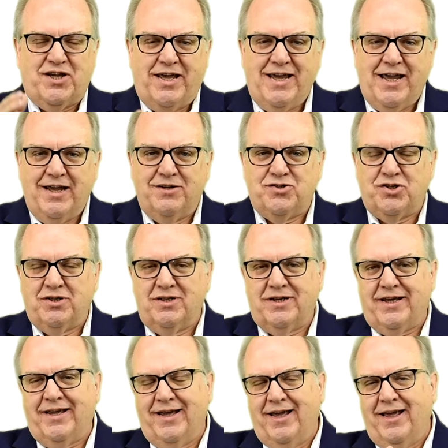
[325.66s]
taking
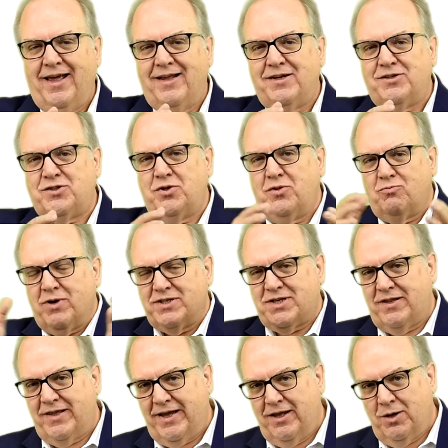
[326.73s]
agility to the rest
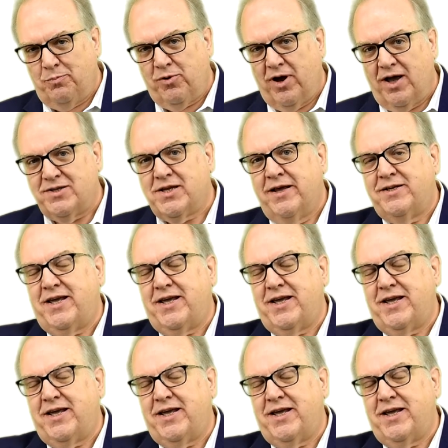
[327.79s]
of the enterprise,